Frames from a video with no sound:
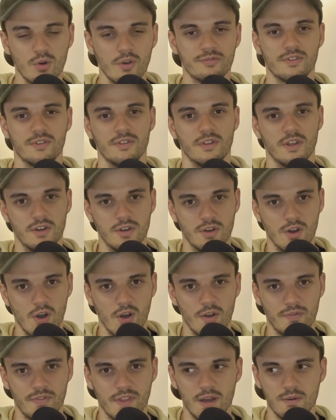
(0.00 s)
often than
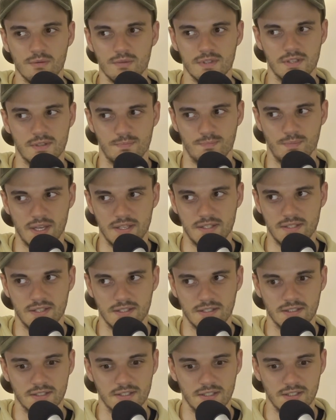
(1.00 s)
not, that was
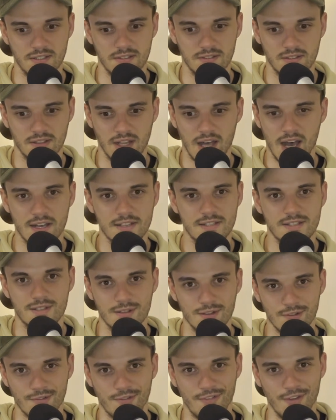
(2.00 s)
basically last
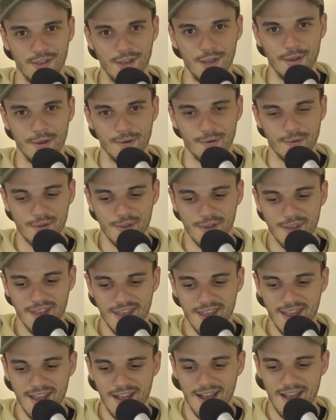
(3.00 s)
in the field
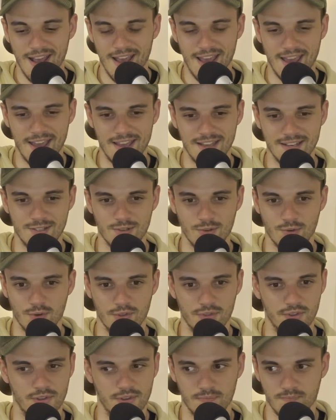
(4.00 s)
and or
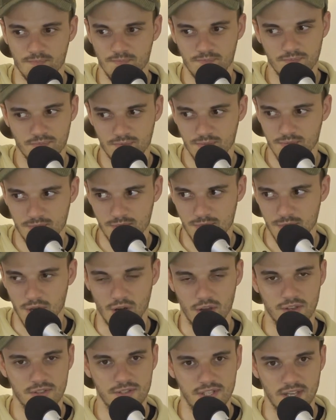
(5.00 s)
in the, you
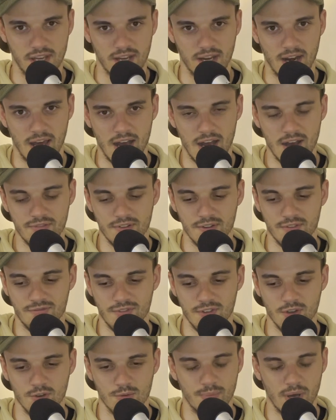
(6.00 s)
know, second half of the
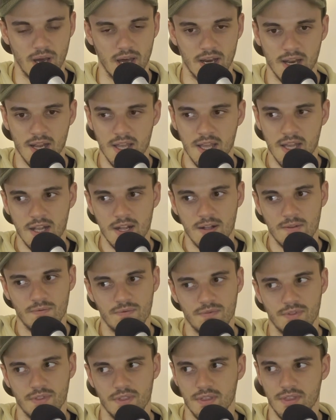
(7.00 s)
field. But
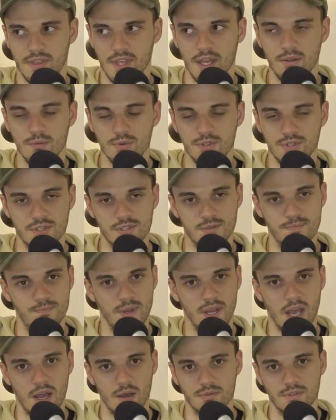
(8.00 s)
they would just
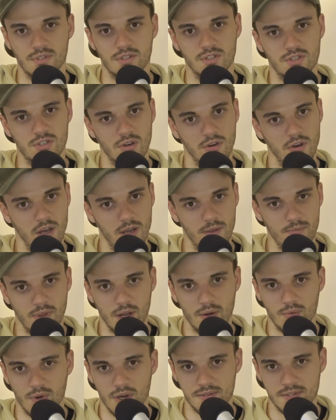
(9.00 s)
be able to time
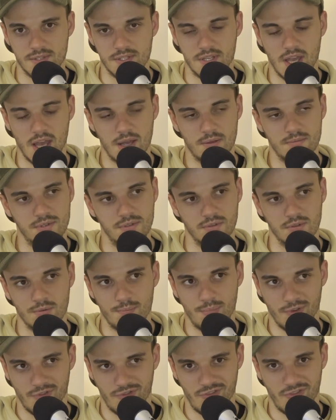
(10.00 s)
their runs to
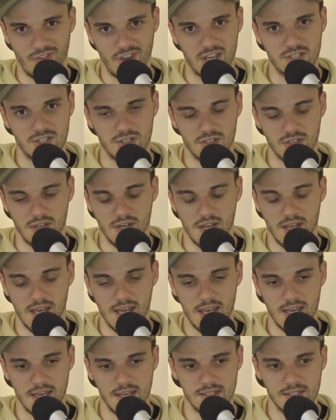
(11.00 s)
absolute perfection.
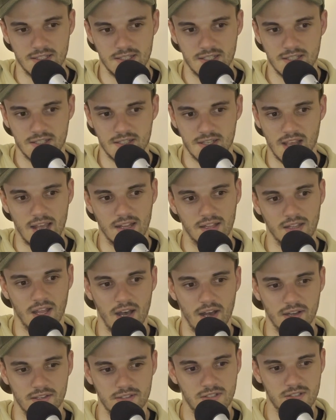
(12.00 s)
And that
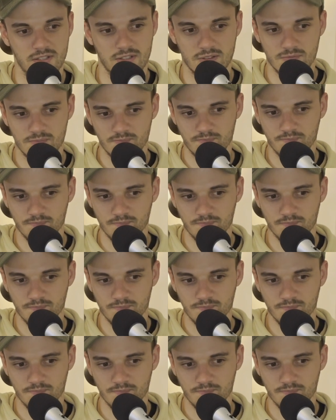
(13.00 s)
last